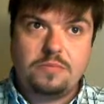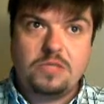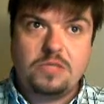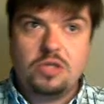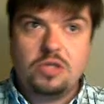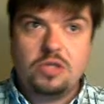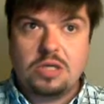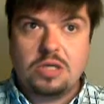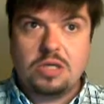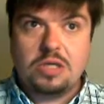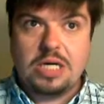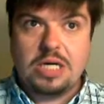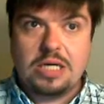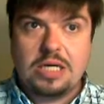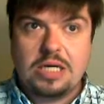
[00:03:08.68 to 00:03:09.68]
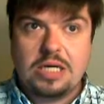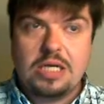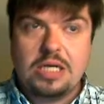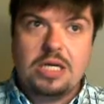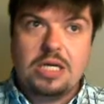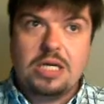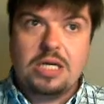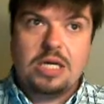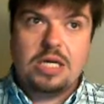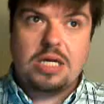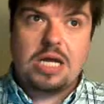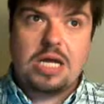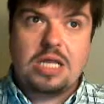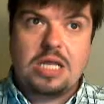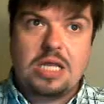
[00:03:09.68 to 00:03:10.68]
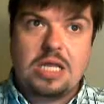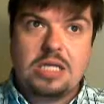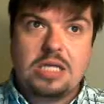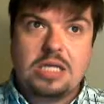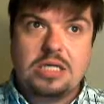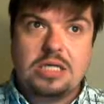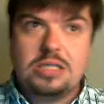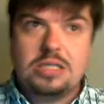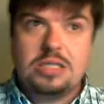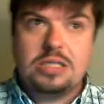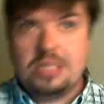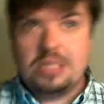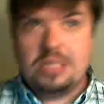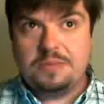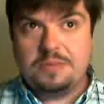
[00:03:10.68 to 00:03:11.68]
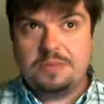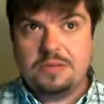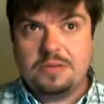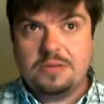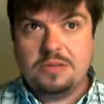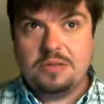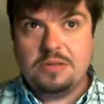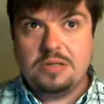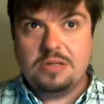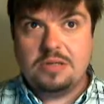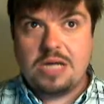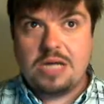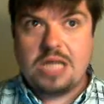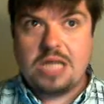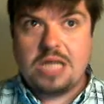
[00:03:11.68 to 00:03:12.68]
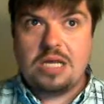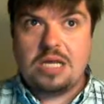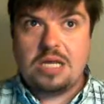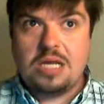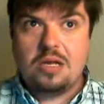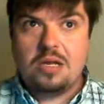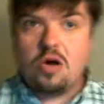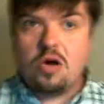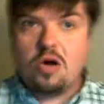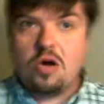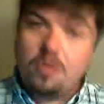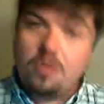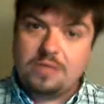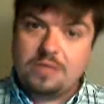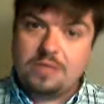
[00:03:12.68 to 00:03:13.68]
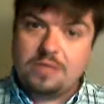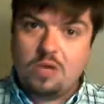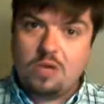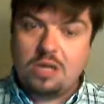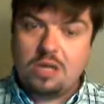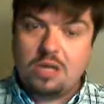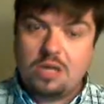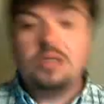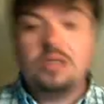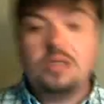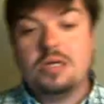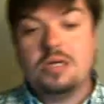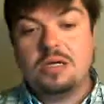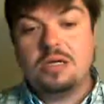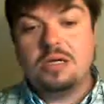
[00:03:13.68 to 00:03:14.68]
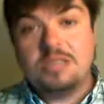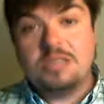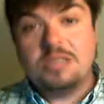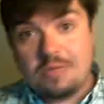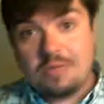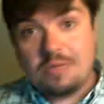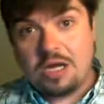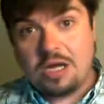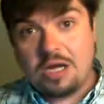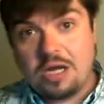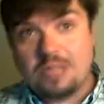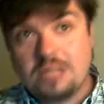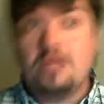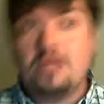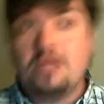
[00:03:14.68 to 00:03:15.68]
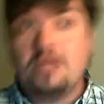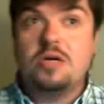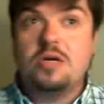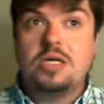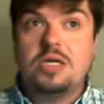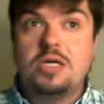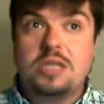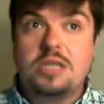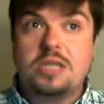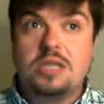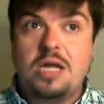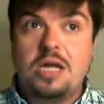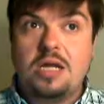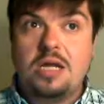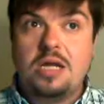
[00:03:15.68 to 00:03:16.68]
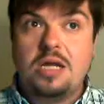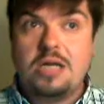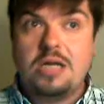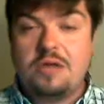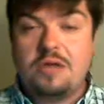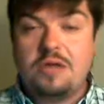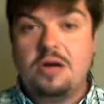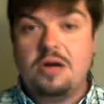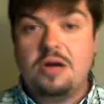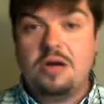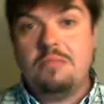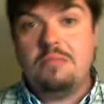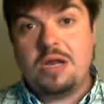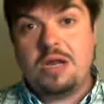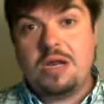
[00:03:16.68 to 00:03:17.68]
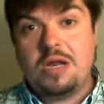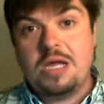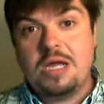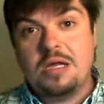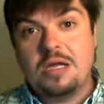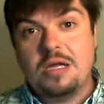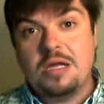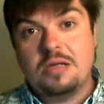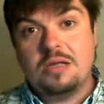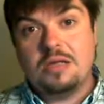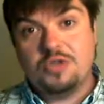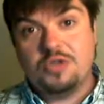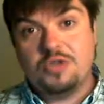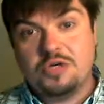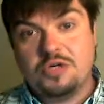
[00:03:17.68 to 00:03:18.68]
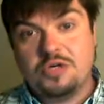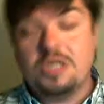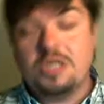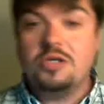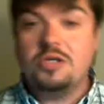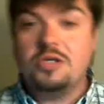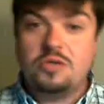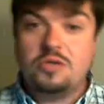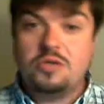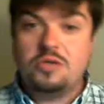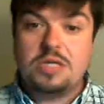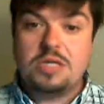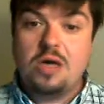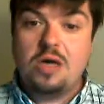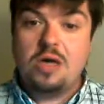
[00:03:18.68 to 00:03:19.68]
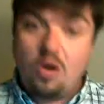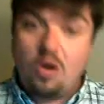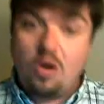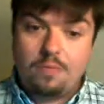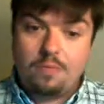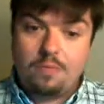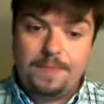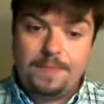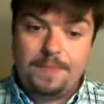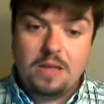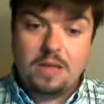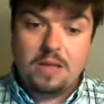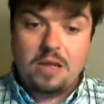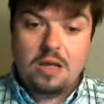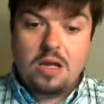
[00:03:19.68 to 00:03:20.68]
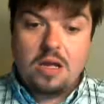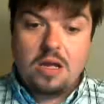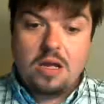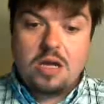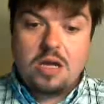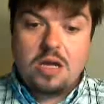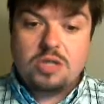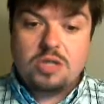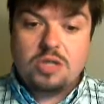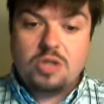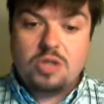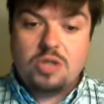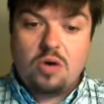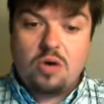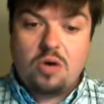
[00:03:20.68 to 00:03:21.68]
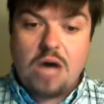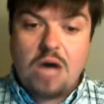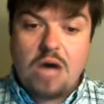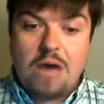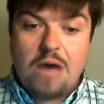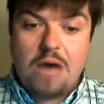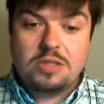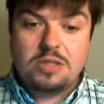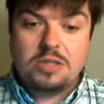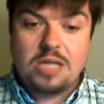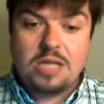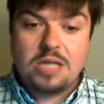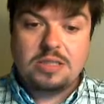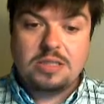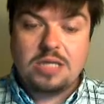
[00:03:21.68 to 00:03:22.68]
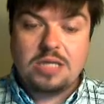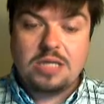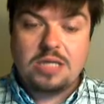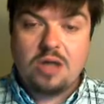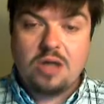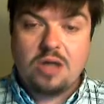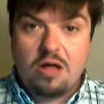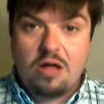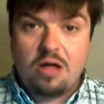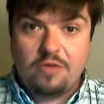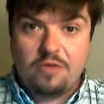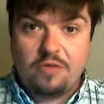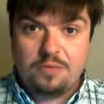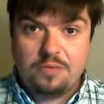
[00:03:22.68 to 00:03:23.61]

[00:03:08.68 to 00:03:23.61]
during the day, and then sleep, and then go home next morning to Denmark again. So Sunday down there, Monday surgery, Tuesday home. So I would just like to say to all of you